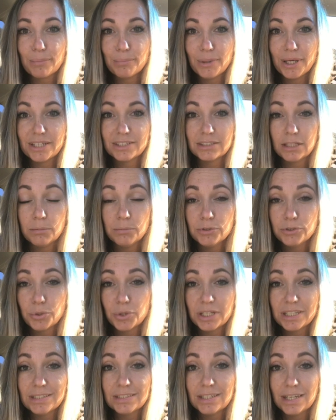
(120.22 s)
to make some
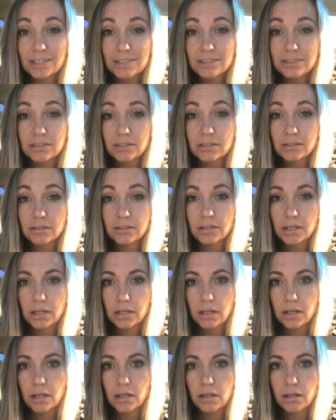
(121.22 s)
sort of dent
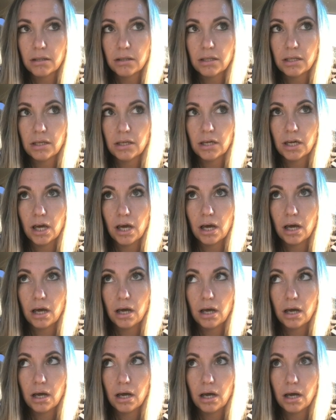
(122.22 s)
in the
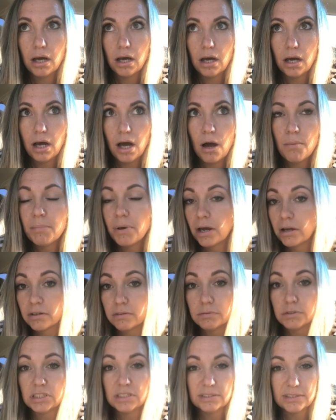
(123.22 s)
amount
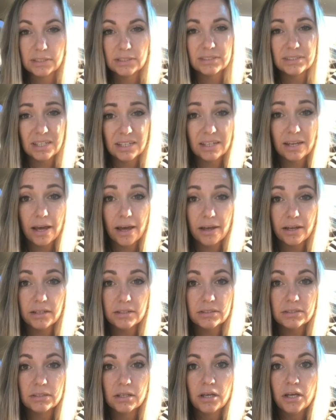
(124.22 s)
of disease that he
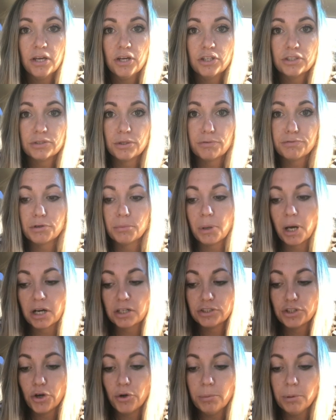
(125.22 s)
has. So from
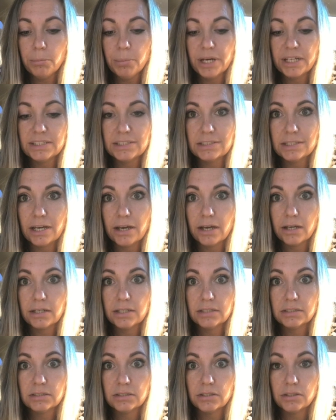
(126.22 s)
October PET scan
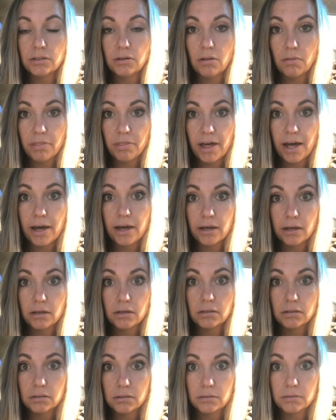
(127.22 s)
until that
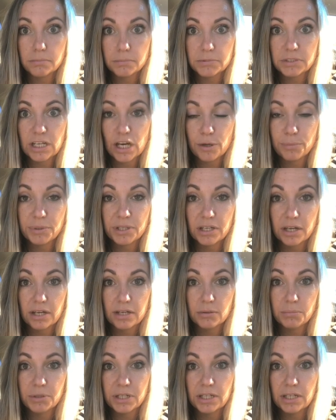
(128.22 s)
time he got
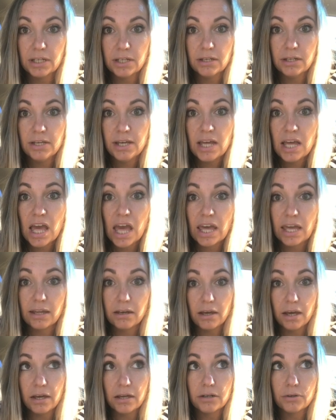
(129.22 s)
admitted, it
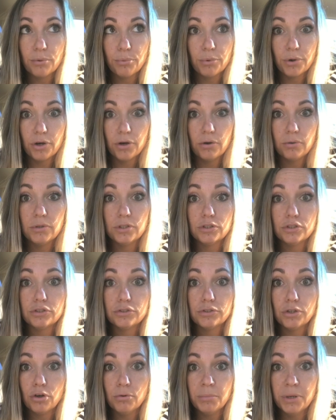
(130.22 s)
had grown
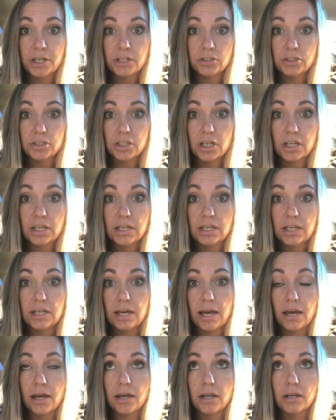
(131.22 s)
so much.
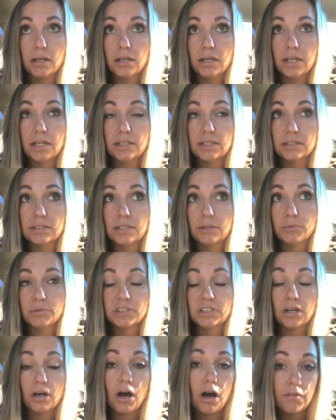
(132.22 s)
It was
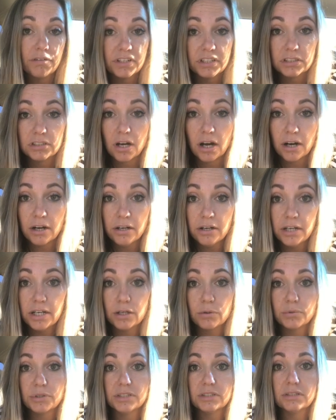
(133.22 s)
engulfing his heart.
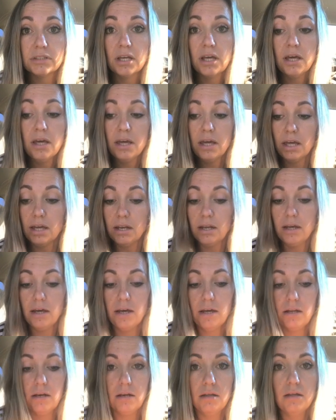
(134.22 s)

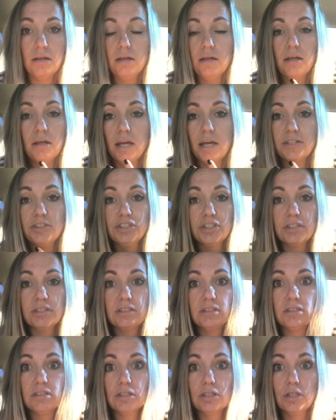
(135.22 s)
It
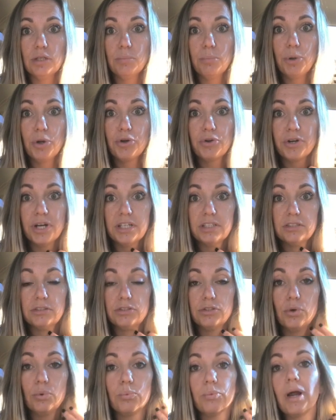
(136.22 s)
just progressed
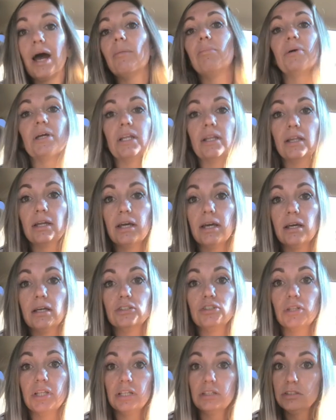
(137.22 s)
so rapidly.
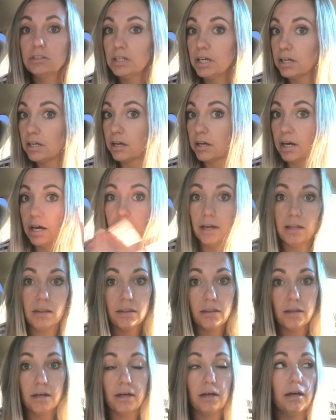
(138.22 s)
So they cut
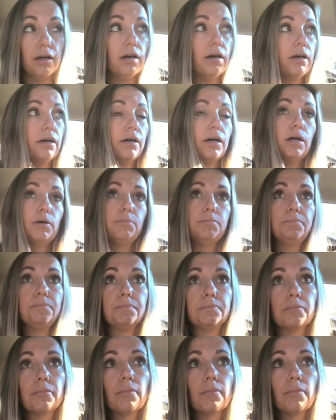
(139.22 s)
the